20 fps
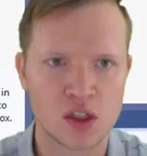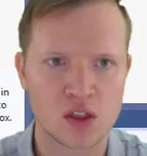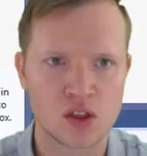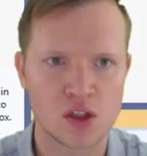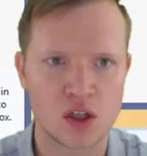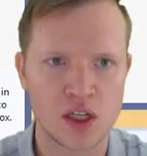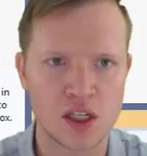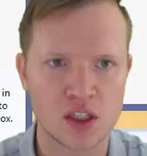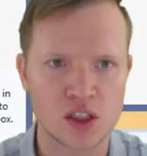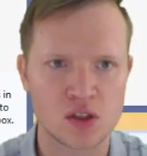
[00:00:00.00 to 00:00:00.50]
So
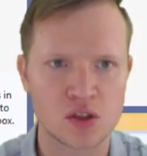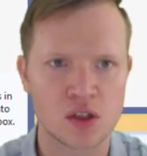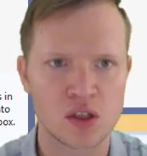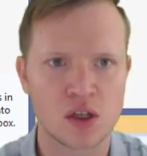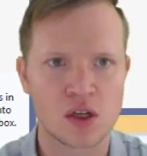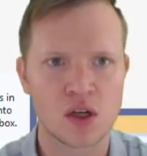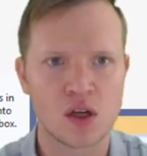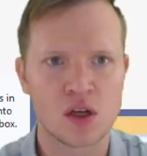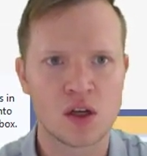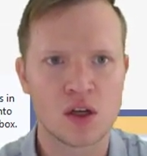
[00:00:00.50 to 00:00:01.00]
let's
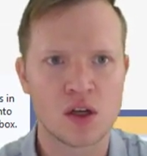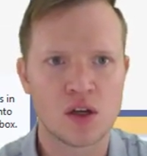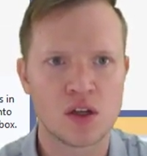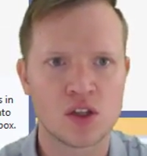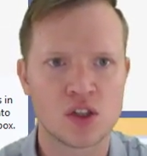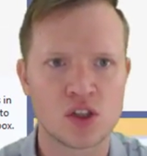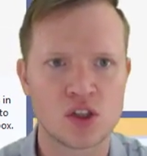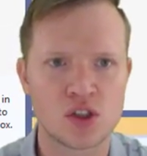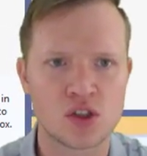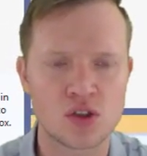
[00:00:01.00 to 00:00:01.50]

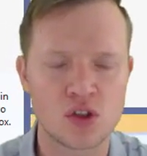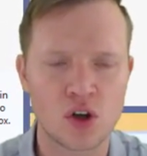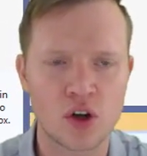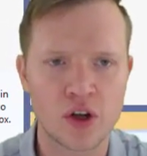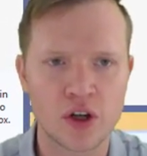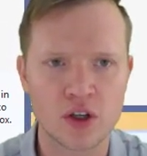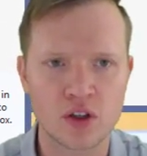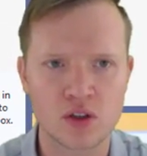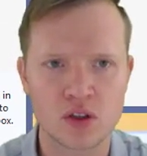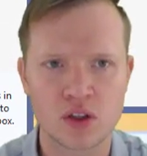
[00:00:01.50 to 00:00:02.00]

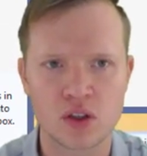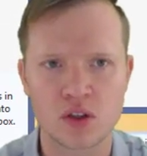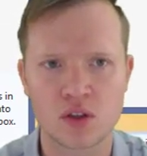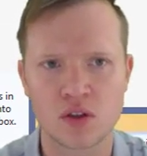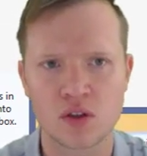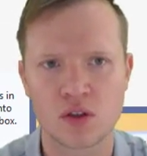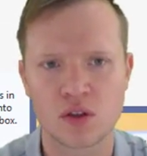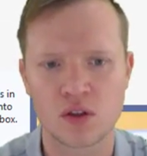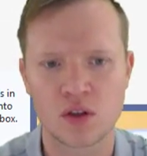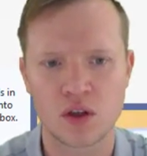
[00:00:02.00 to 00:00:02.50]
start
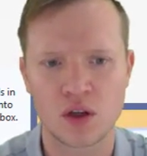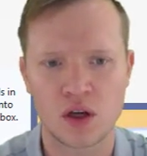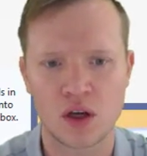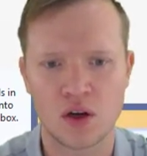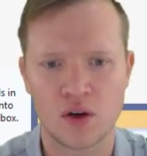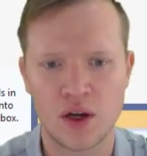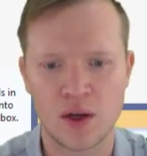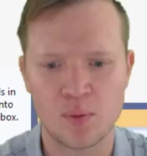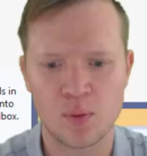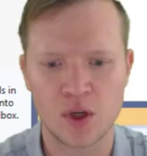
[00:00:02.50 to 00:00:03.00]

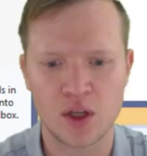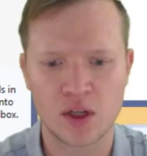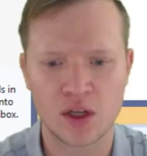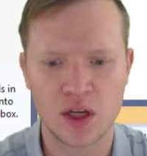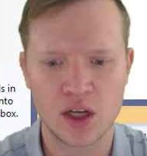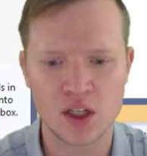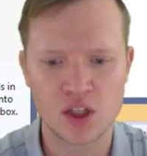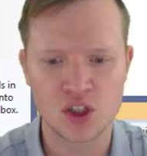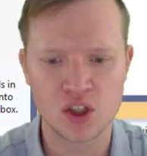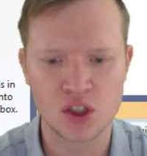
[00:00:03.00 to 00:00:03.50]
our
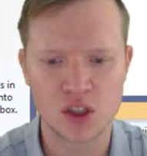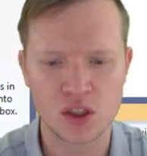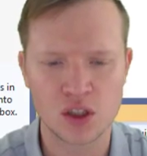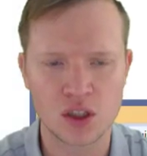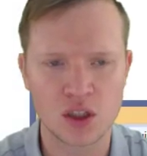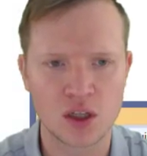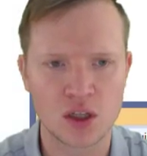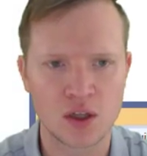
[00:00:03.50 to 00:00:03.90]
application